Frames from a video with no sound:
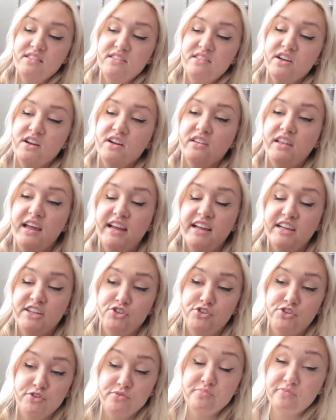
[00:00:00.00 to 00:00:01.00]
They're like a
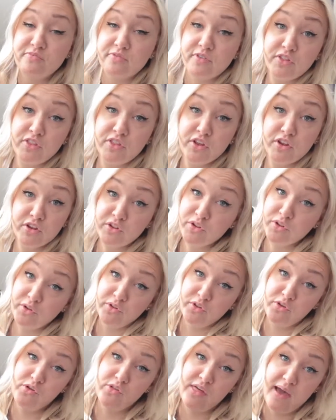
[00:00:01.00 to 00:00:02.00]
dupe for the
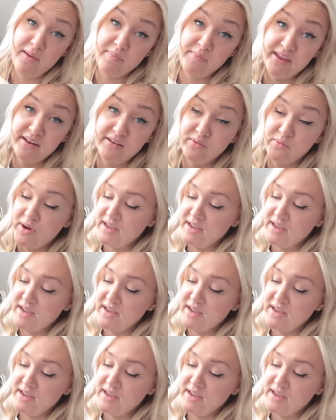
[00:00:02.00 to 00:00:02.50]
Lululemon